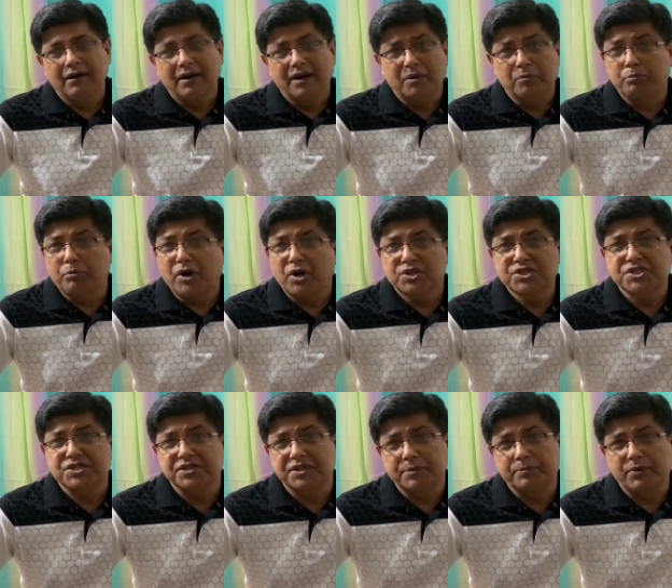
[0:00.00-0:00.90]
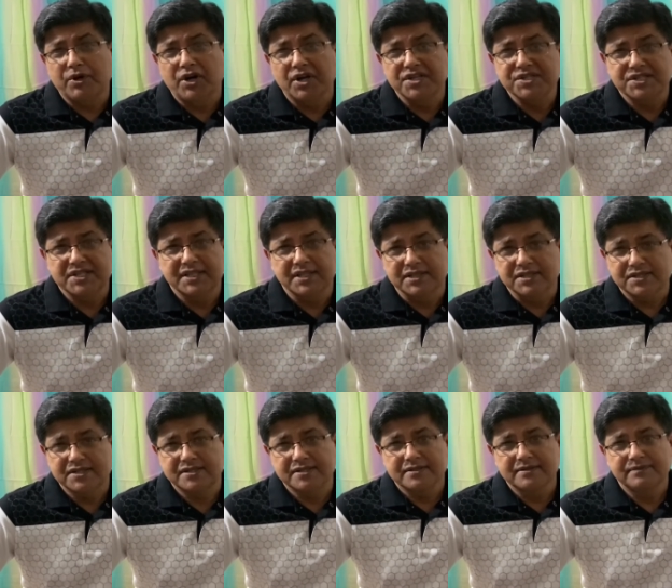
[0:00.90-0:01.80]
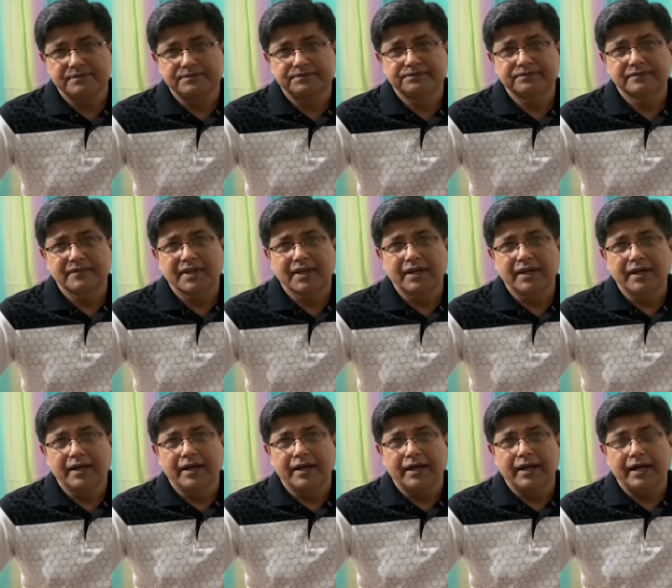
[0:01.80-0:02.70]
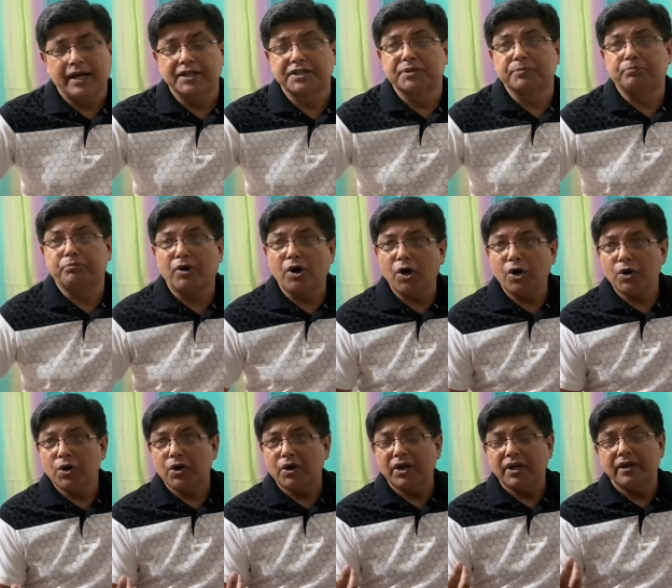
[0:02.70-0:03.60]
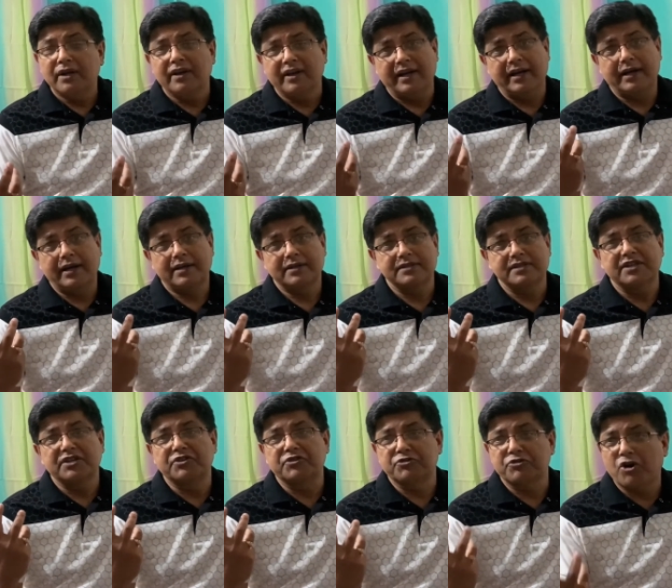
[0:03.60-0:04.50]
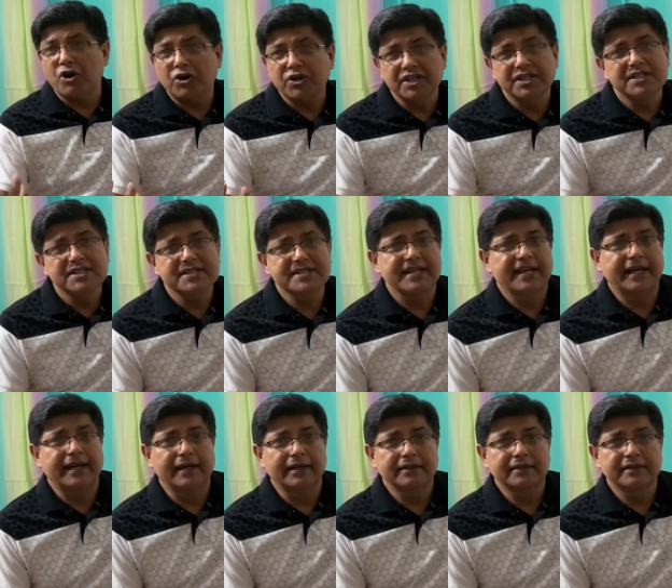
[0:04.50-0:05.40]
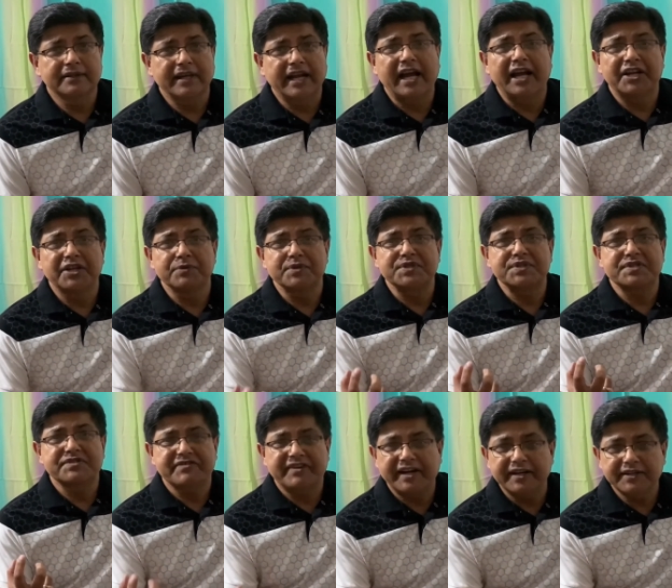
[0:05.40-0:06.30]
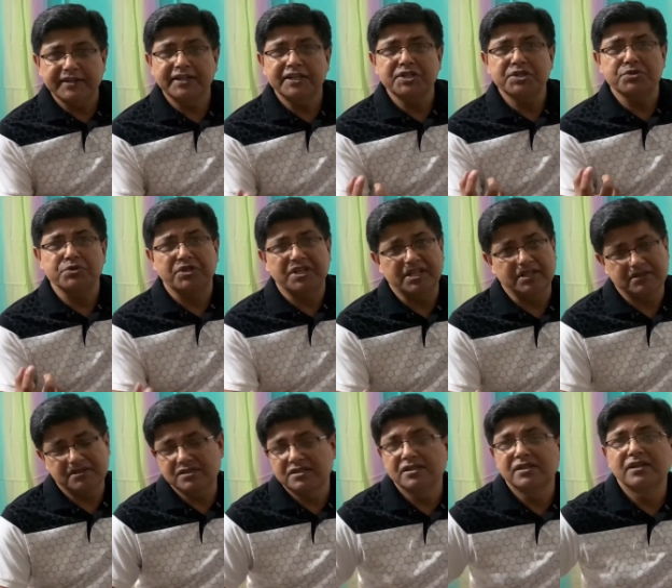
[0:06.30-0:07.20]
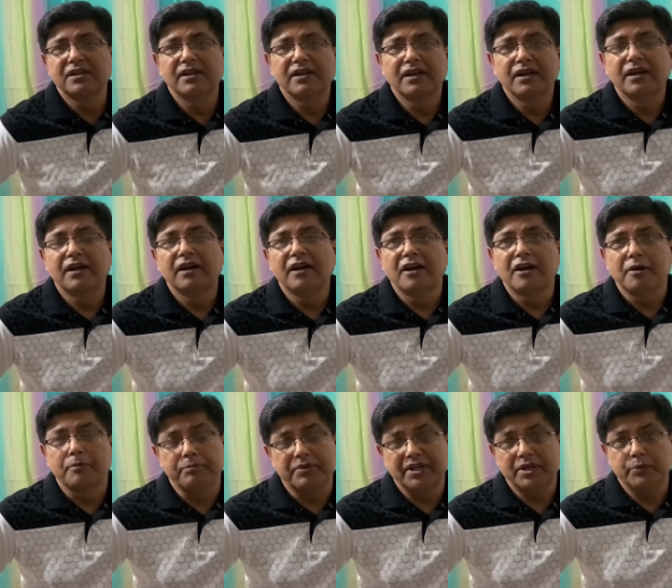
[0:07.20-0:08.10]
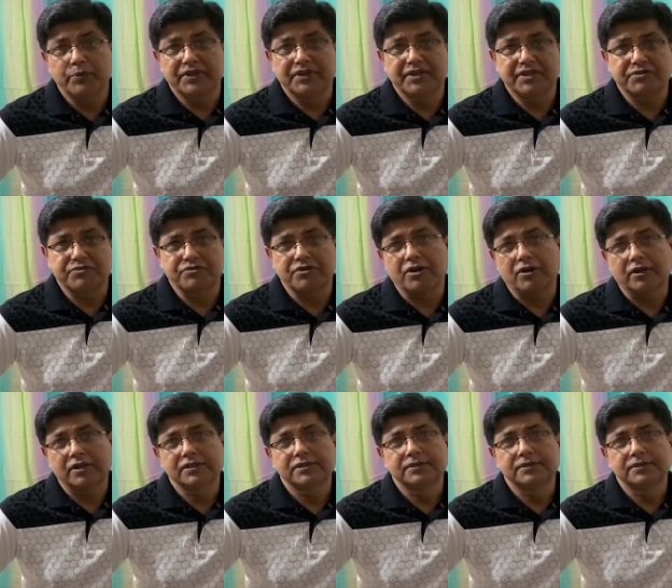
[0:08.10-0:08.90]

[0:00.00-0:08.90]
boxed the boy's ears, and the boy had a rock in his hand and he was threatening to hit Bill with that rock.